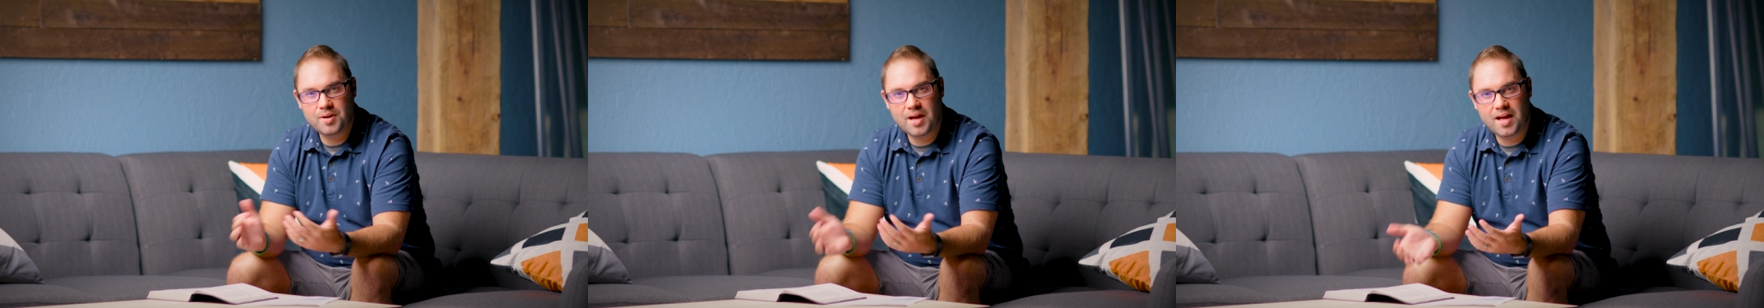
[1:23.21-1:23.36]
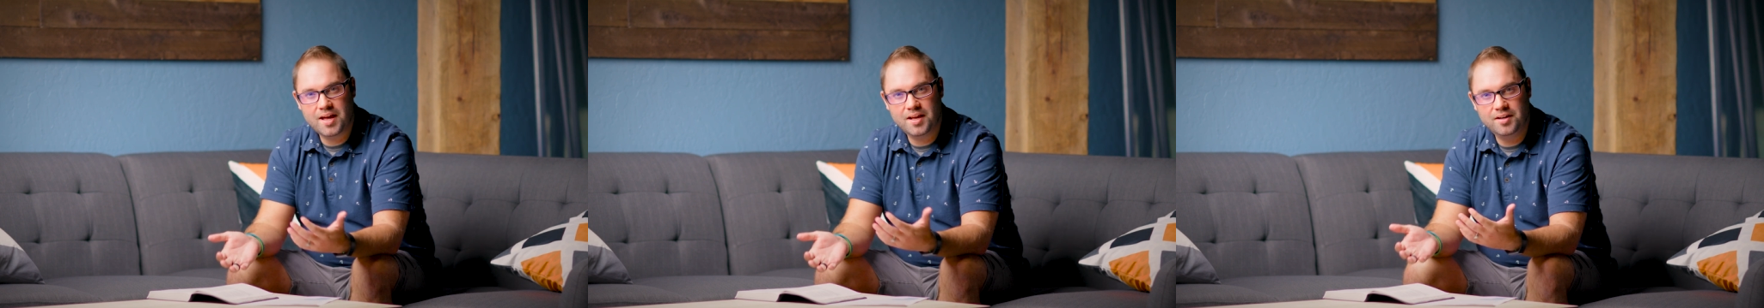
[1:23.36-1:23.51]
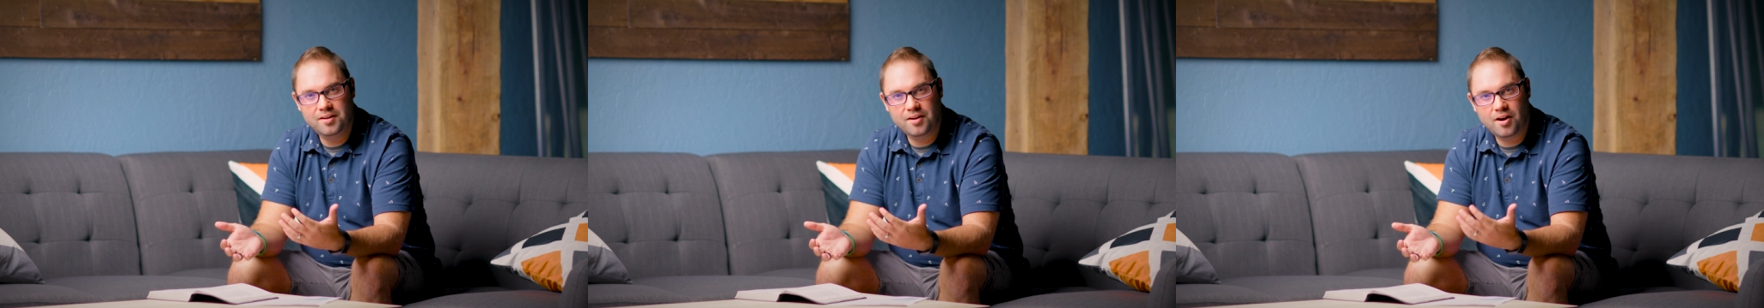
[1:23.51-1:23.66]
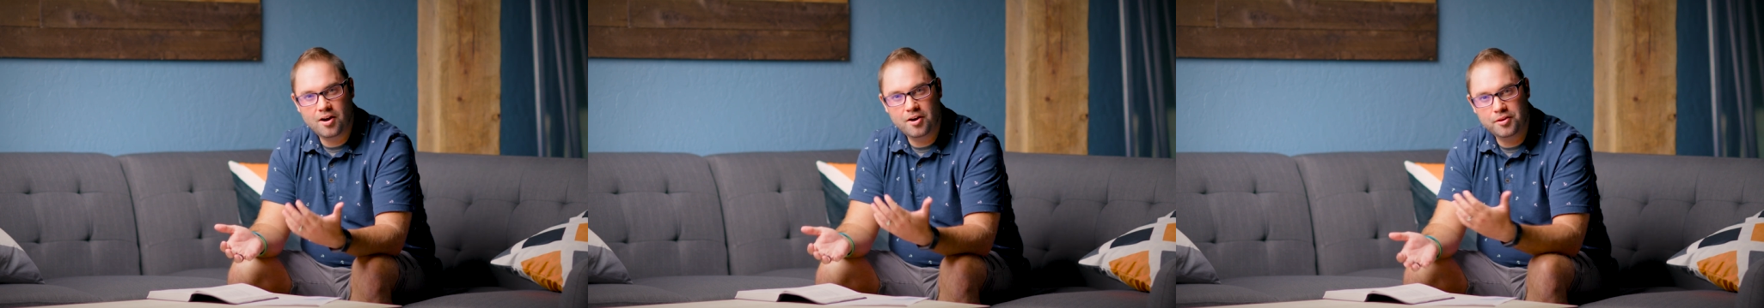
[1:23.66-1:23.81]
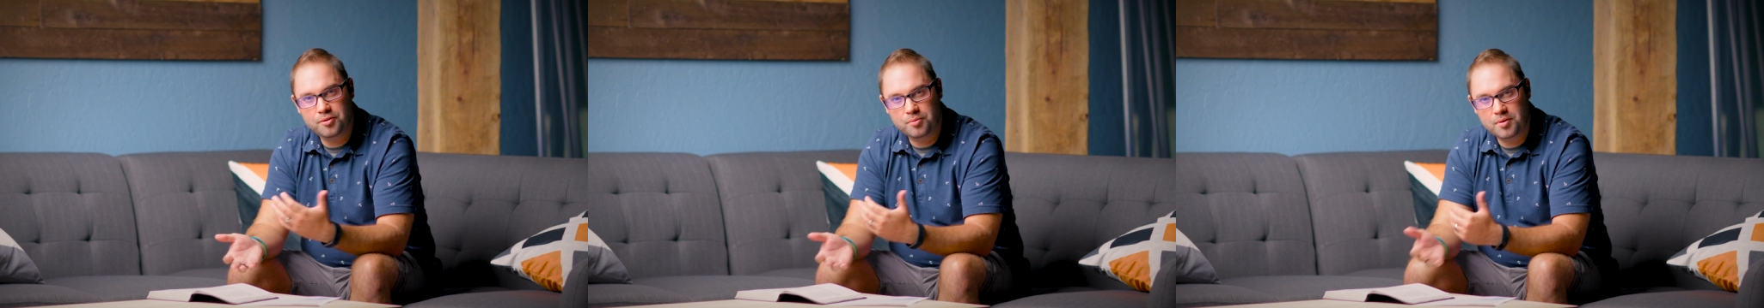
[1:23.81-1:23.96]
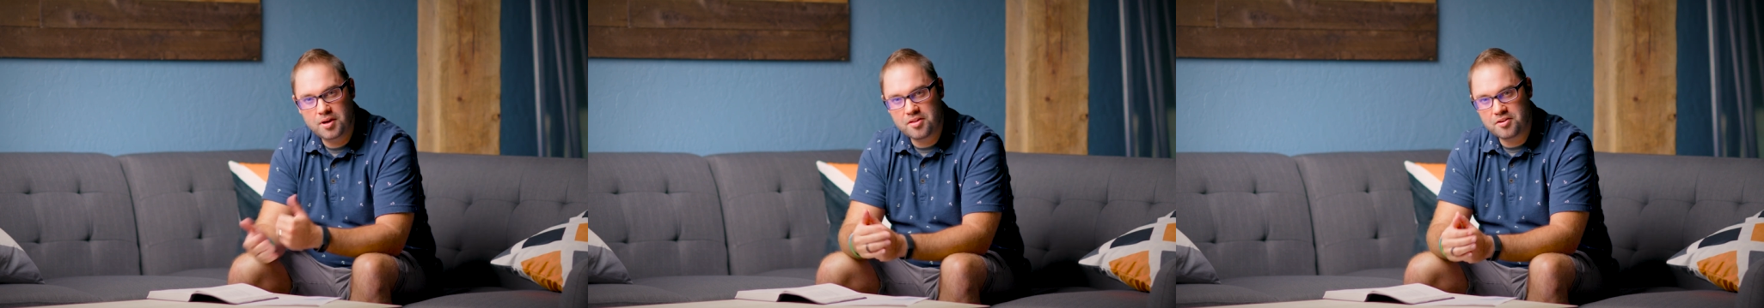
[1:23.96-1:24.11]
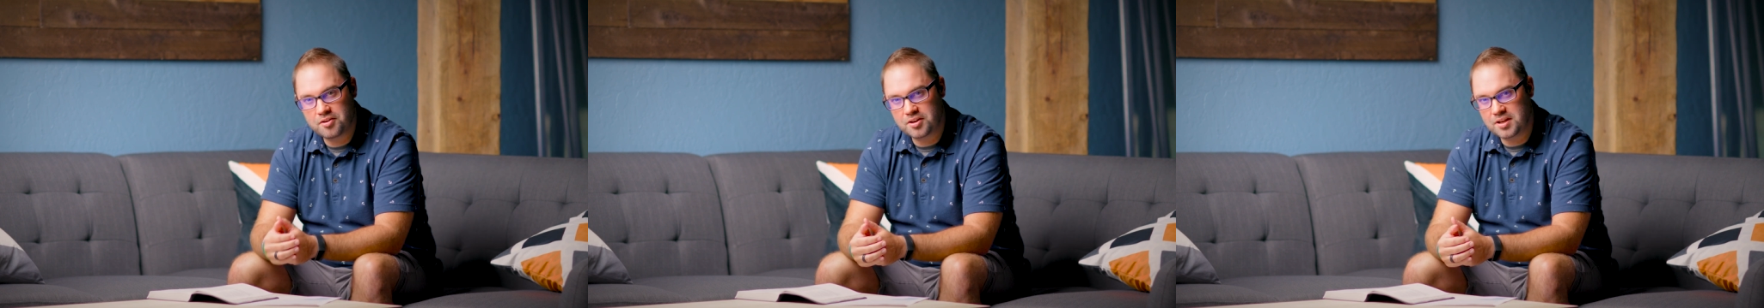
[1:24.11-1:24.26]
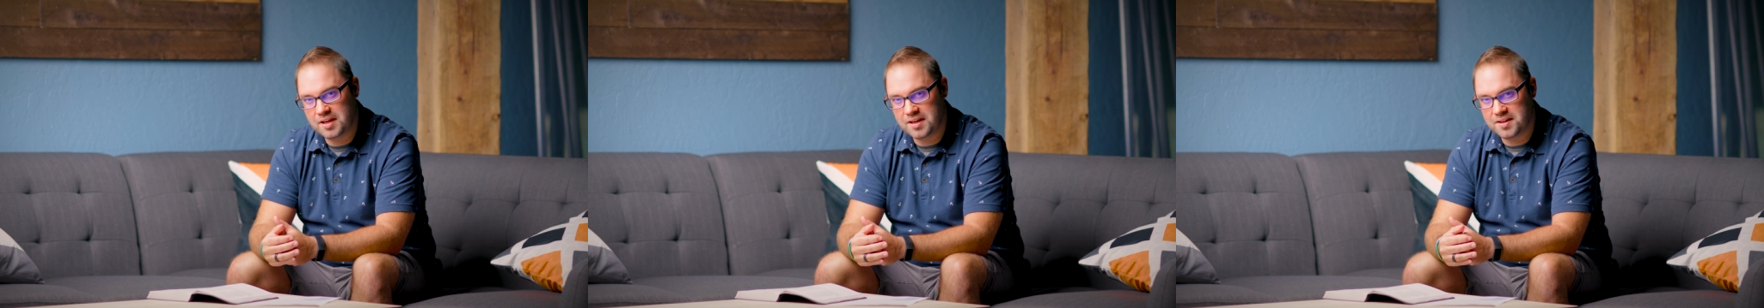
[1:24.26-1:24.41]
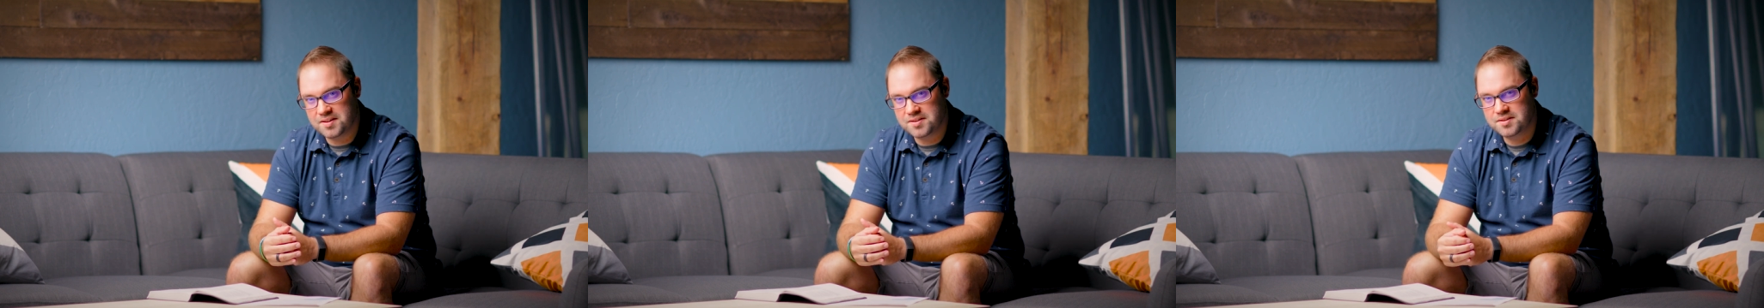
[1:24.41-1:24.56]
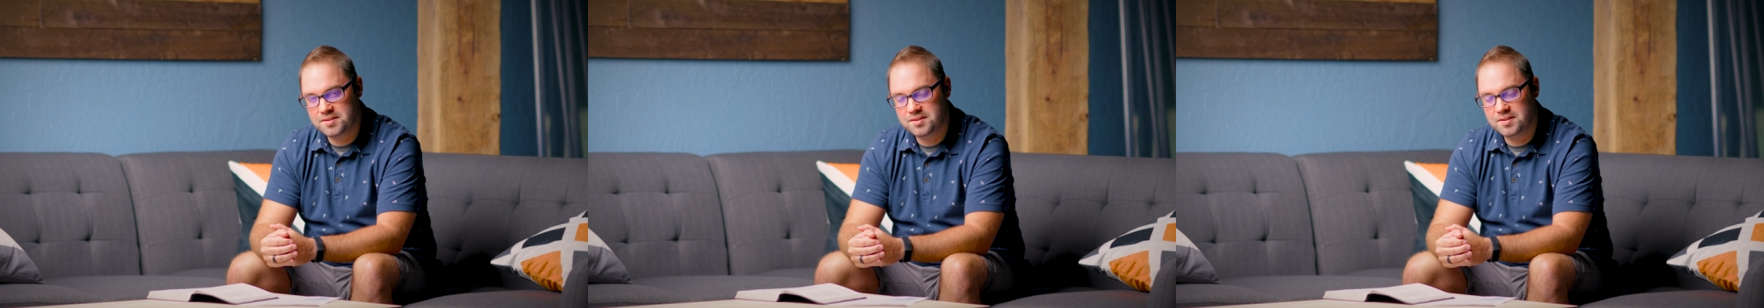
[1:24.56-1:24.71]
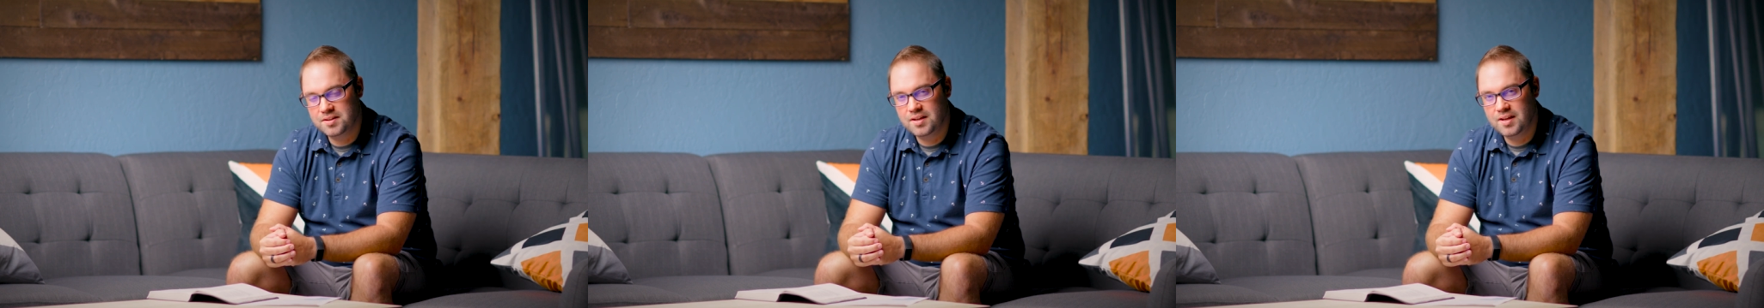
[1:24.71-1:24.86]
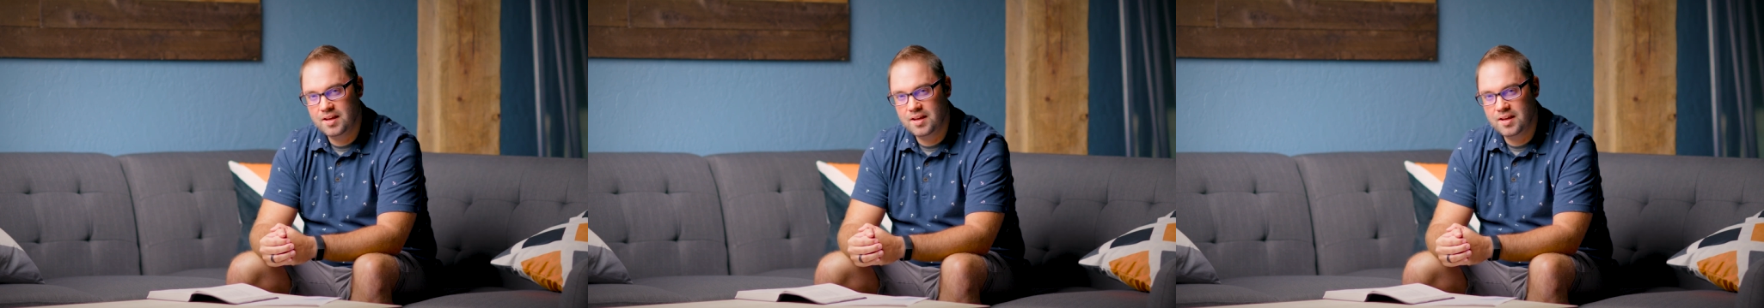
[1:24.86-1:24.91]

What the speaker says: had our three other kids,